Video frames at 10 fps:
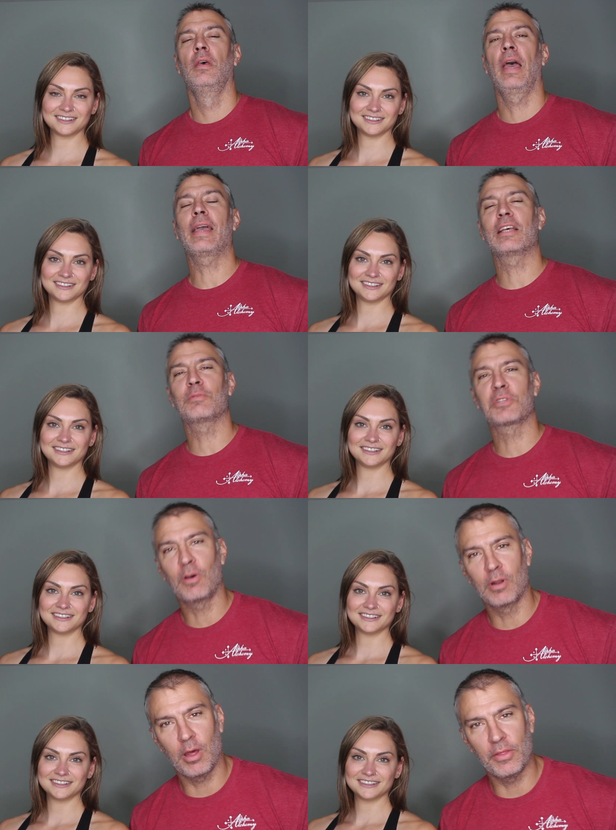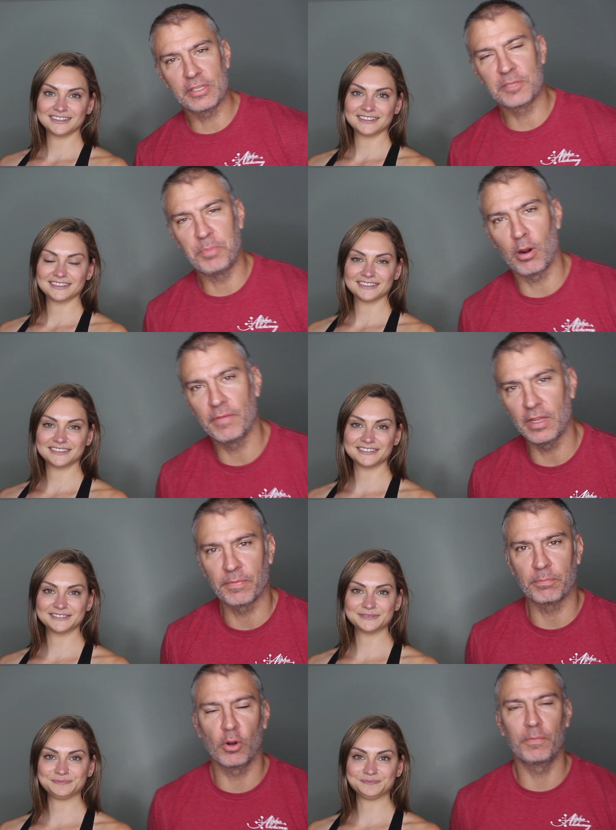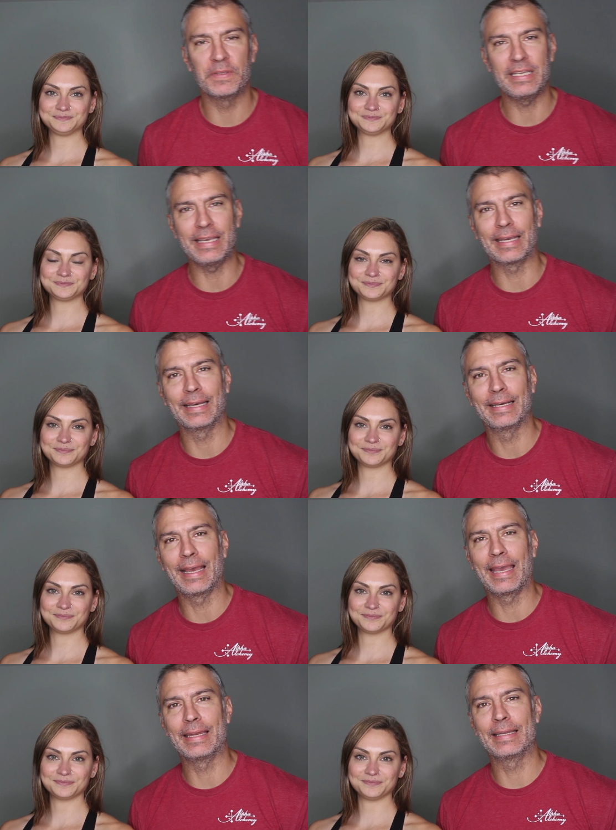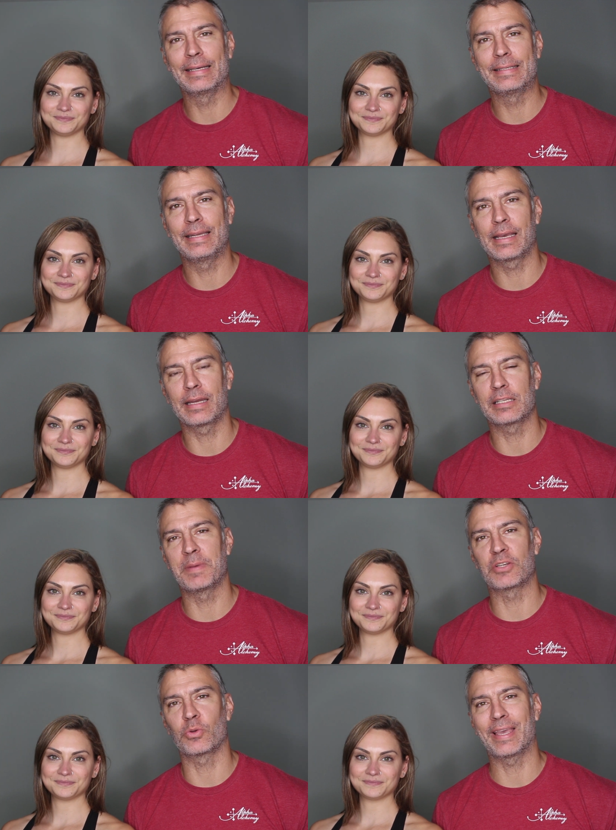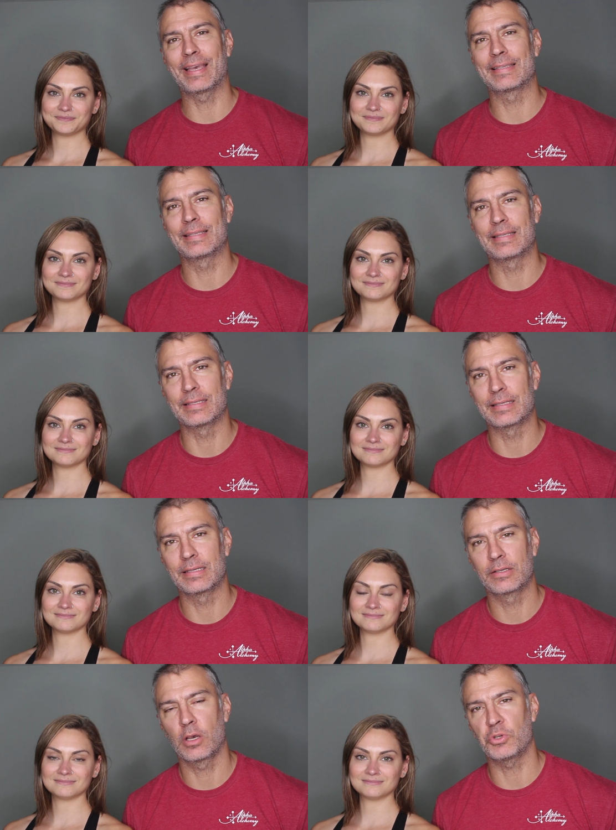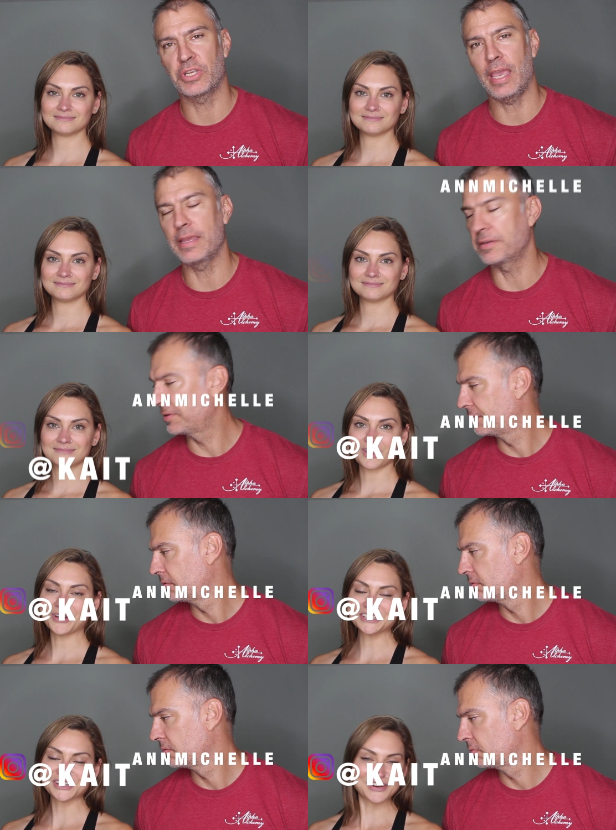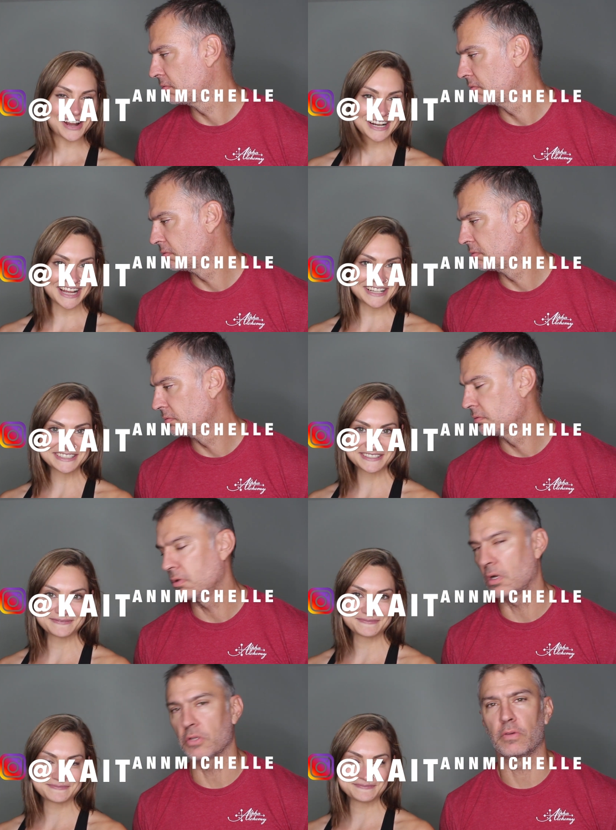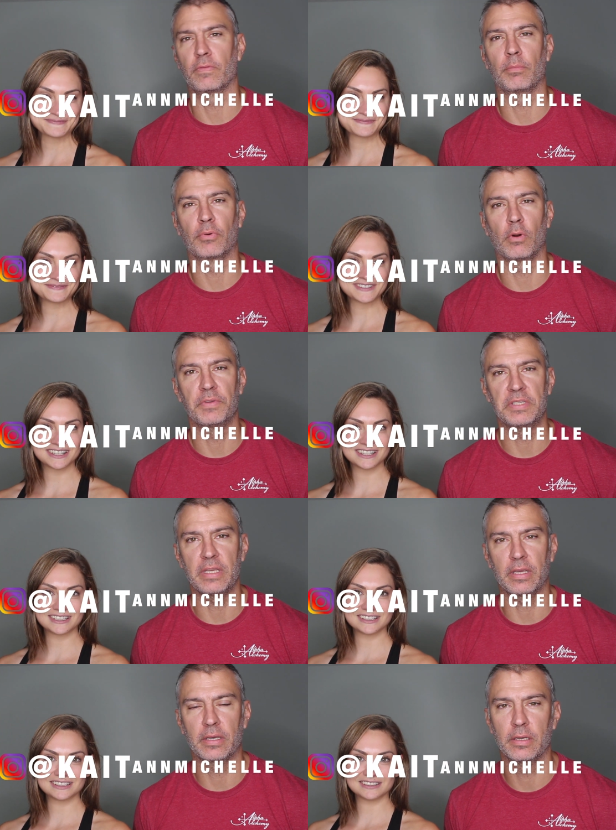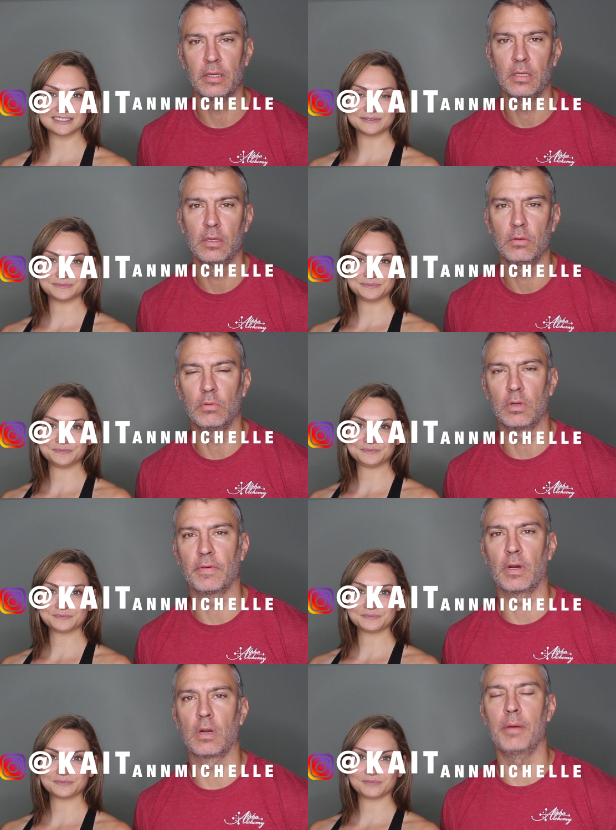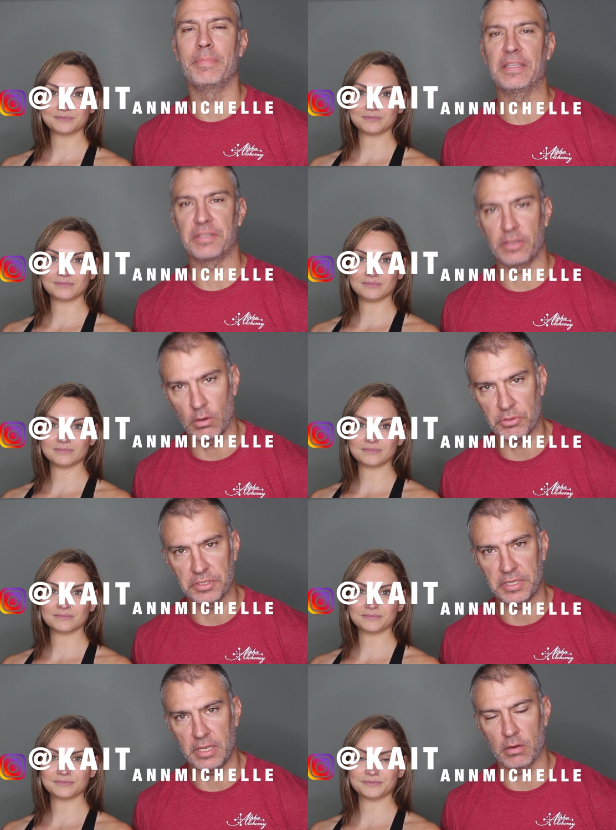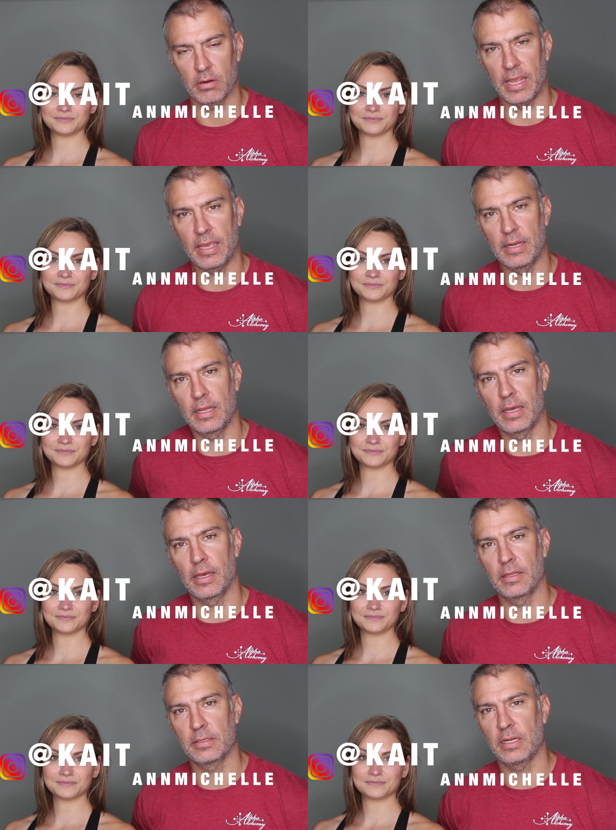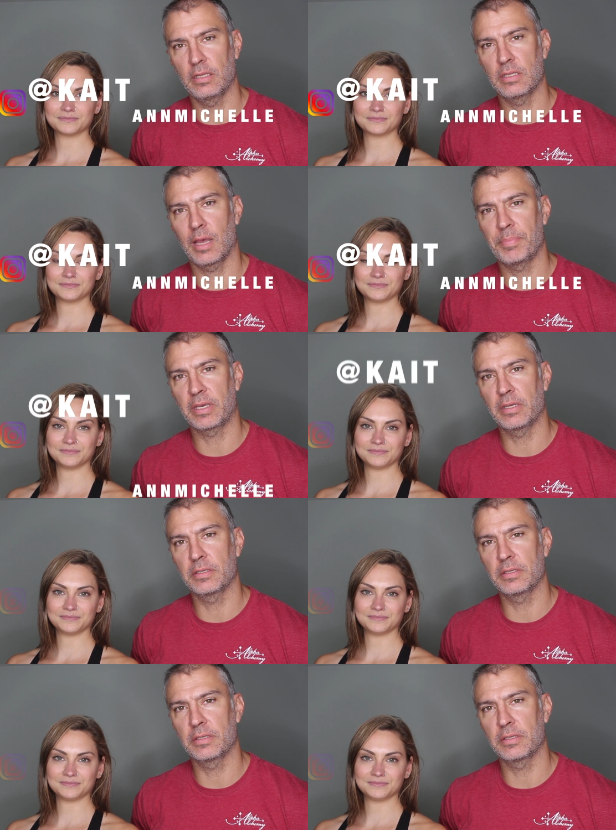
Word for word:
Speaker 1: Hey guys, what's going on? This is Paul Revelia from Pro Physique, and today I got a special guest. This is Coach Kate.
Speaker 2: What's going on, guys?
Speaker 1: Also from Pro Physique, one of our amazing coaches here. And today's topic